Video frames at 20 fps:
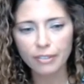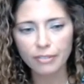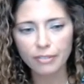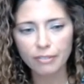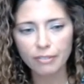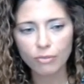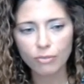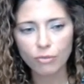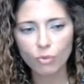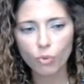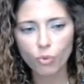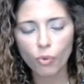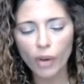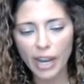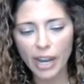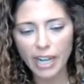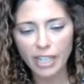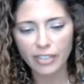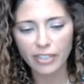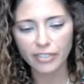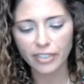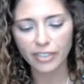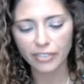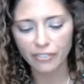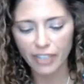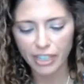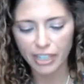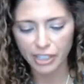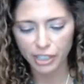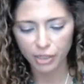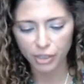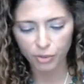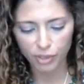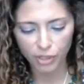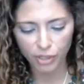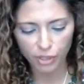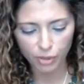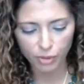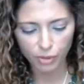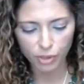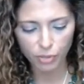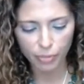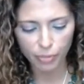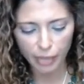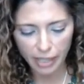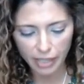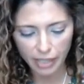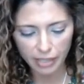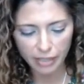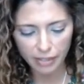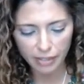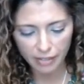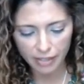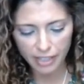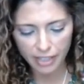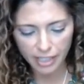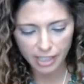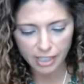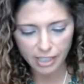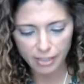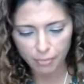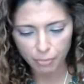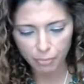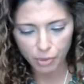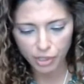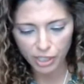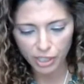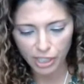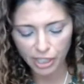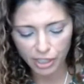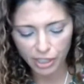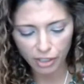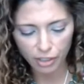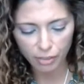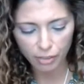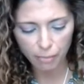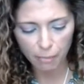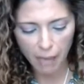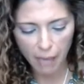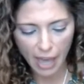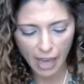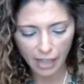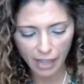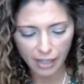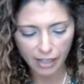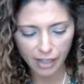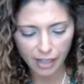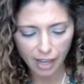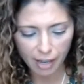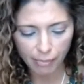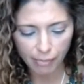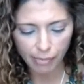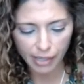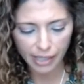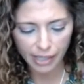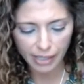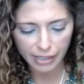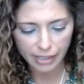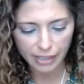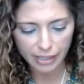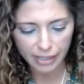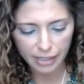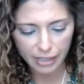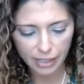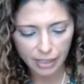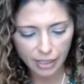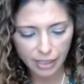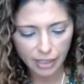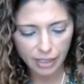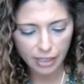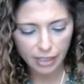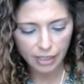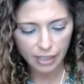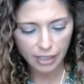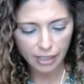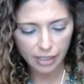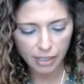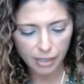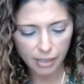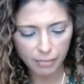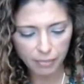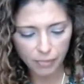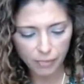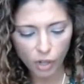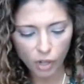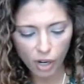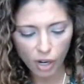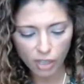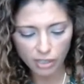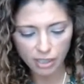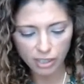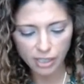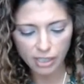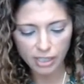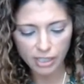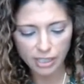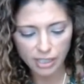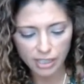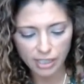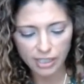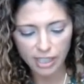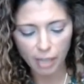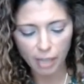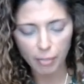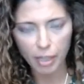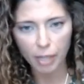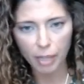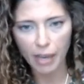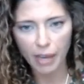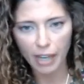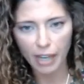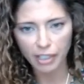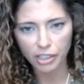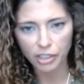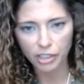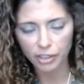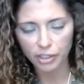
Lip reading: rate of infection with those, but this particular MAC complex causes systemic bacterial